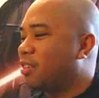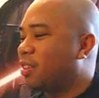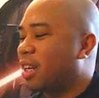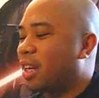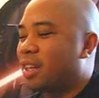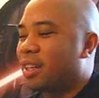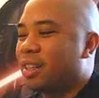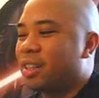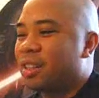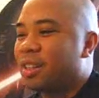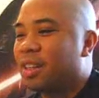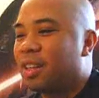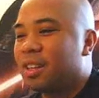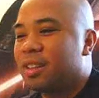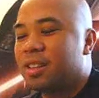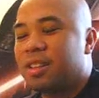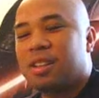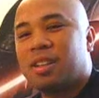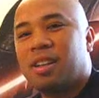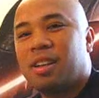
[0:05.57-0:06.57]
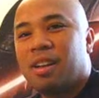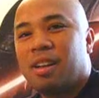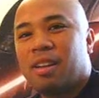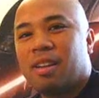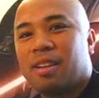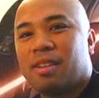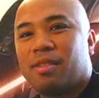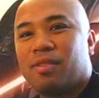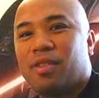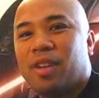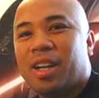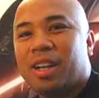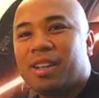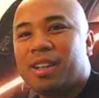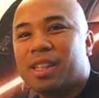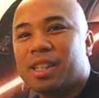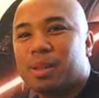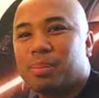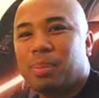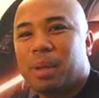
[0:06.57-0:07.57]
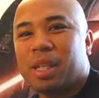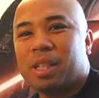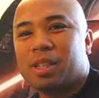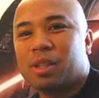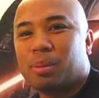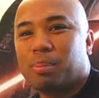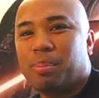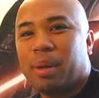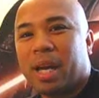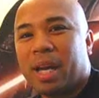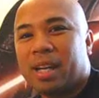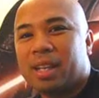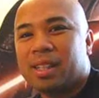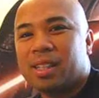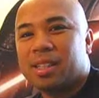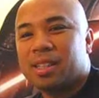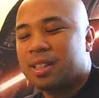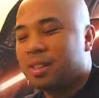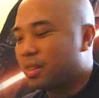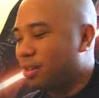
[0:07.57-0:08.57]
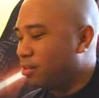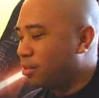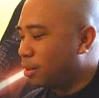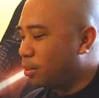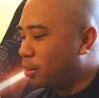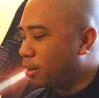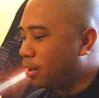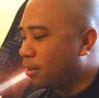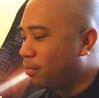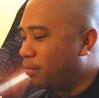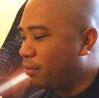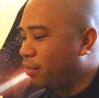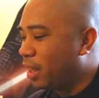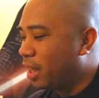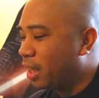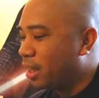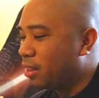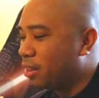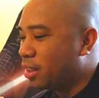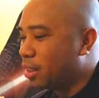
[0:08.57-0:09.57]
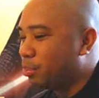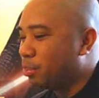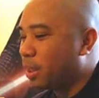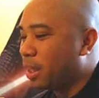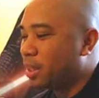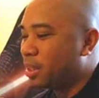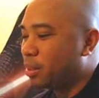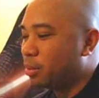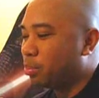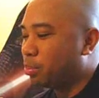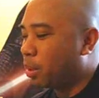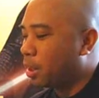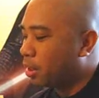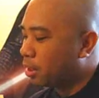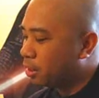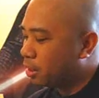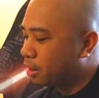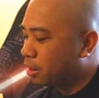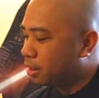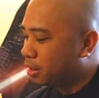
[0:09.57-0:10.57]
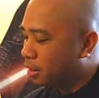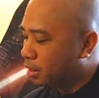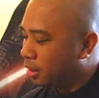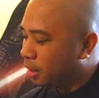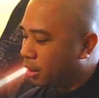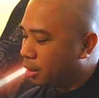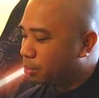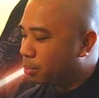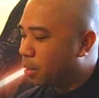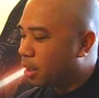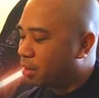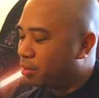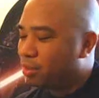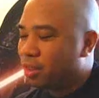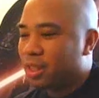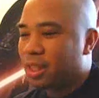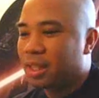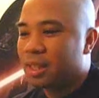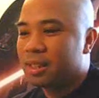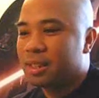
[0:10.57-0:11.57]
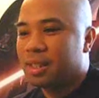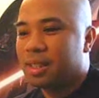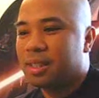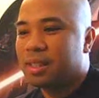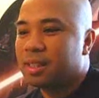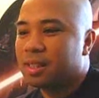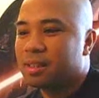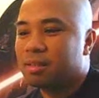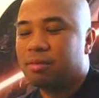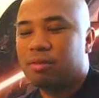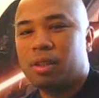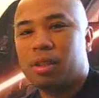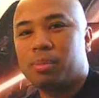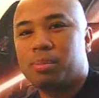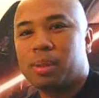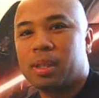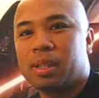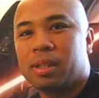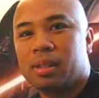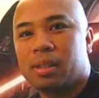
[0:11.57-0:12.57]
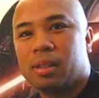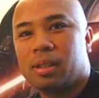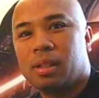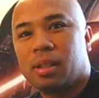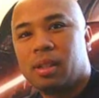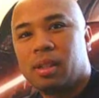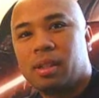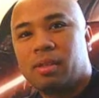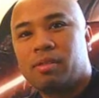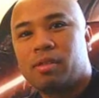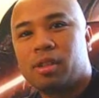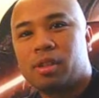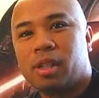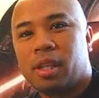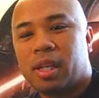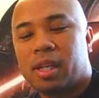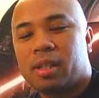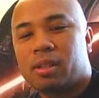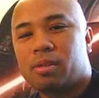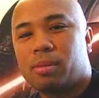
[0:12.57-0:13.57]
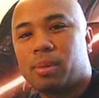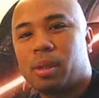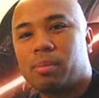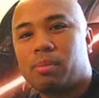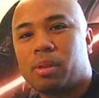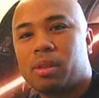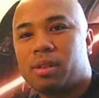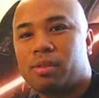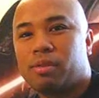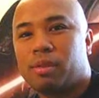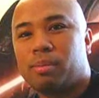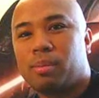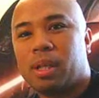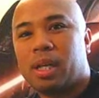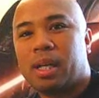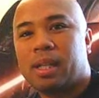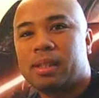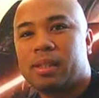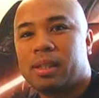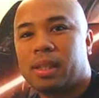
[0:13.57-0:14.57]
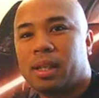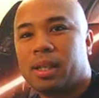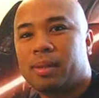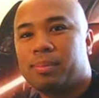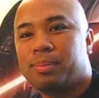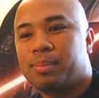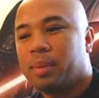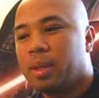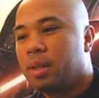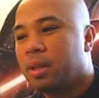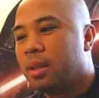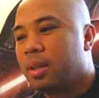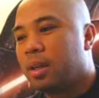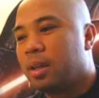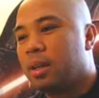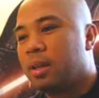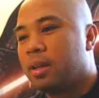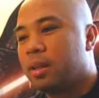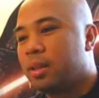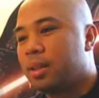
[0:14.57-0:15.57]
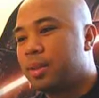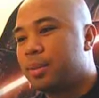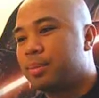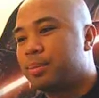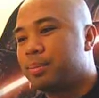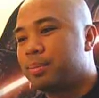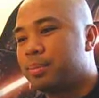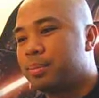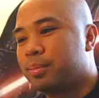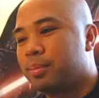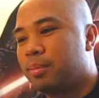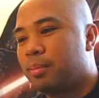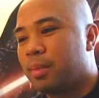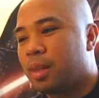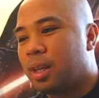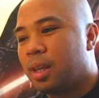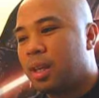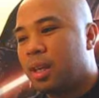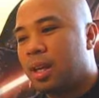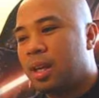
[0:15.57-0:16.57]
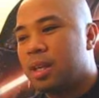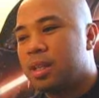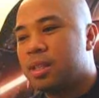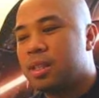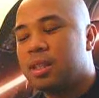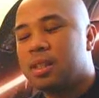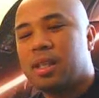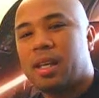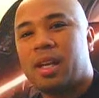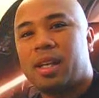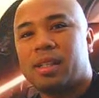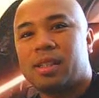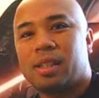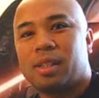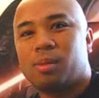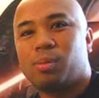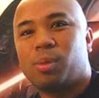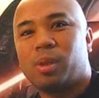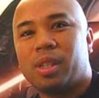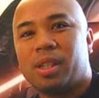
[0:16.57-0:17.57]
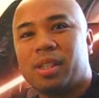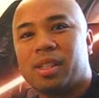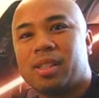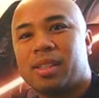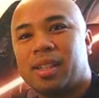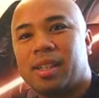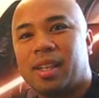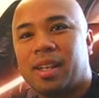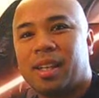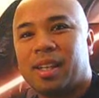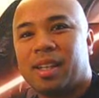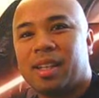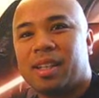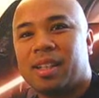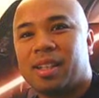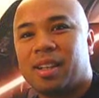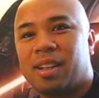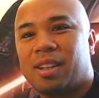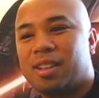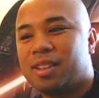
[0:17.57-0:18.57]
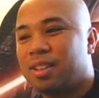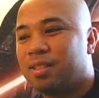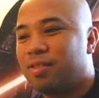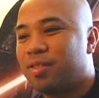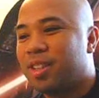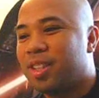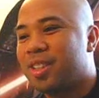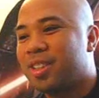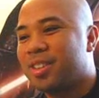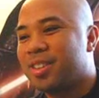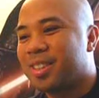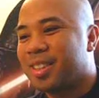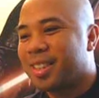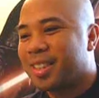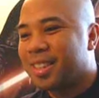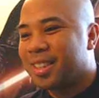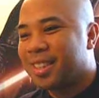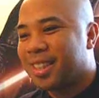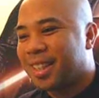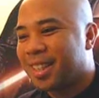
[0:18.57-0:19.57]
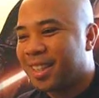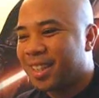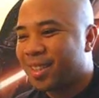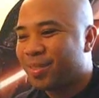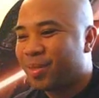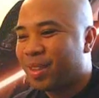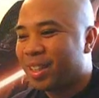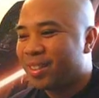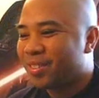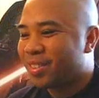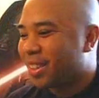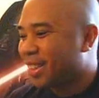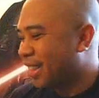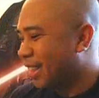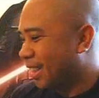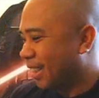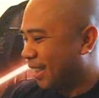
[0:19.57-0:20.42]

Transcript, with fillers: I've got another very special package from a very special person, my fiance in the Philippines, if you guys remember from last time. Um, and she's actually with us today on the phone. Say hi, baby.